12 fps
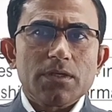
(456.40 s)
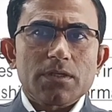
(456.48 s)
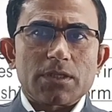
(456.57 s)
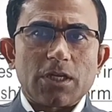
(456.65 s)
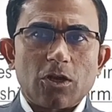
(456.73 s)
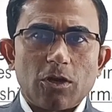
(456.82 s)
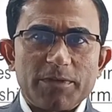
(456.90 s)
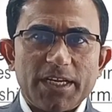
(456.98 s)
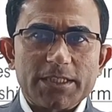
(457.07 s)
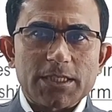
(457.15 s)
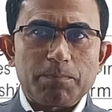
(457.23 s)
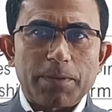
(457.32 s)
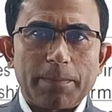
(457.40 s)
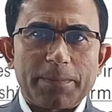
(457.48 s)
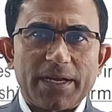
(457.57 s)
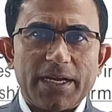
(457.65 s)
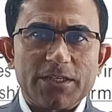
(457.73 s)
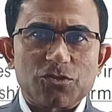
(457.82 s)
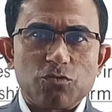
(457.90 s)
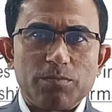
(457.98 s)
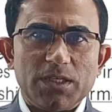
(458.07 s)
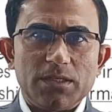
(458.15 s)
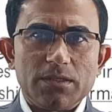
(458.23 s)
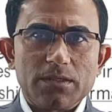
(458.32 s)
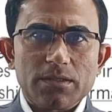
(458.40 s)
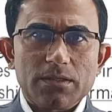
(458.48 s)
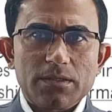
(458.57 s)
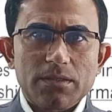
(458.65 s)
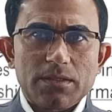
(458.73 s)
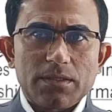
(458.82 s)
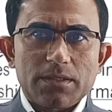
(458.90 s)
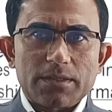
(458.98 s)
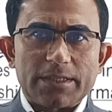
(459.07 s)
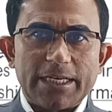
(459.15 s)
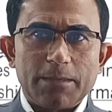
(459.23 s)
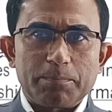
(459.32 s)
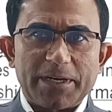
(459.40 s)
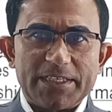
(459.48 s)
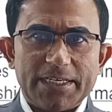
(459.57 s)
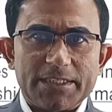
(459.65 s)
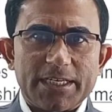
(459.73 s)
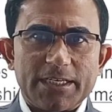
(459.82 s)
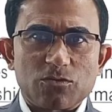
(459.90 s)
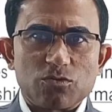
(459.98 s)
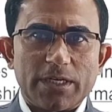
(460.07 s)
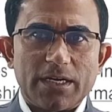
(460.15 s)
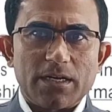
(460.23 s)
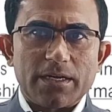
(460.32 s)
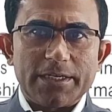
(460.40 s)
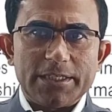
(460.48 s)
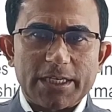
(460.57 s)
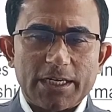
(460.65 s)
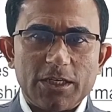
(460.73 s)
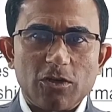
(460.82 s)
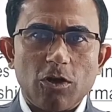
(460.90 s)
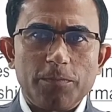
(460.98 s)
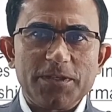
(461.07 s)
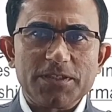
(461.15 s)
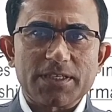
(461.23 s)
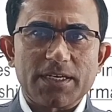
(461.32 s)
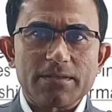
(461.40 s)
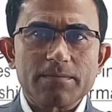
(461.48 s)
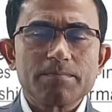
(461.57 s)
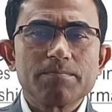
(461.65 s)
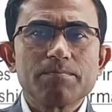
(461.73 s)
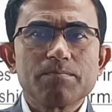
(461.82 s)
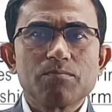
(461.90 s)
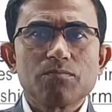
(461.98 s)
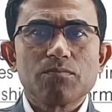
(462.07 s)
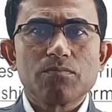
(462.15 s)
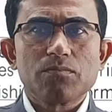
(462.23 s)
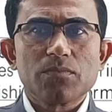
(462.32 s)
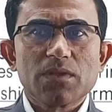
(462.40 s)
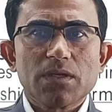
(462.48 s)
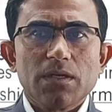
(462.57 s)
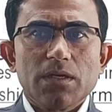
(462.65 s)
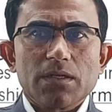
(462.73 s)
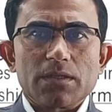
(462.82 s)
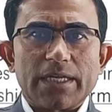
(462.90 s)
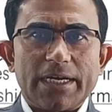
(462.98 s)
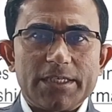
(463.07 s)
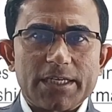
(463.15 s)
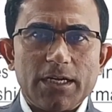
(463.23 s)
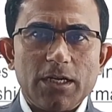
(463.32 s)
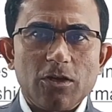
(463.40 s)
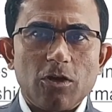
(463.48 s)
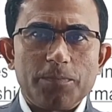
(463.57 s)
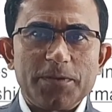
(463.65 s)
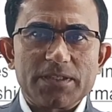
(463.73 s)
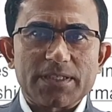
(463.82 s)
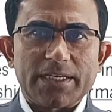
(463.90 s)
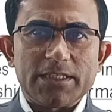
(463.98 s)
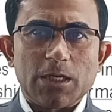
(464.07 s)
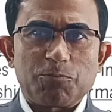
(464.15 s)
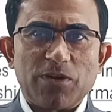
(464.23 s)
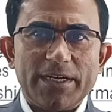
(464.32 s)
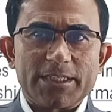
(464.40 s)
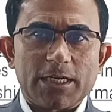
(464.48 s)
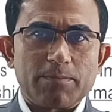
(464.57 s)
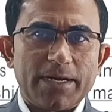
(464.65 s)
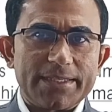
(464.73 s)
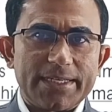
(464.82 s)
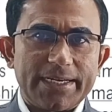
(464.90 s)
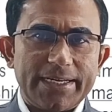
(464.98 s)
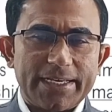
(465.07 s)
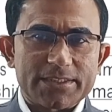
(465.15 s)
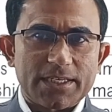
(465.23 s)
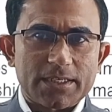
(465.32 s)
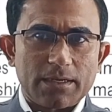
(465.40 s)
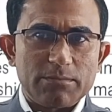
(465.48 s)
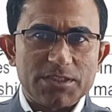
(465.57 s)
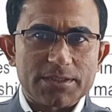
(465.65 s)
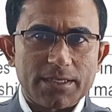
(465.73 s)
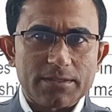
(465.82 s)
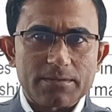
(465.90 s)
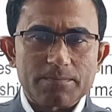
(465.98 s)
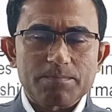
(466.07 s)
The nomination paper has to be then presented to the returning officer. The returning officer is appointed by the Election Commission.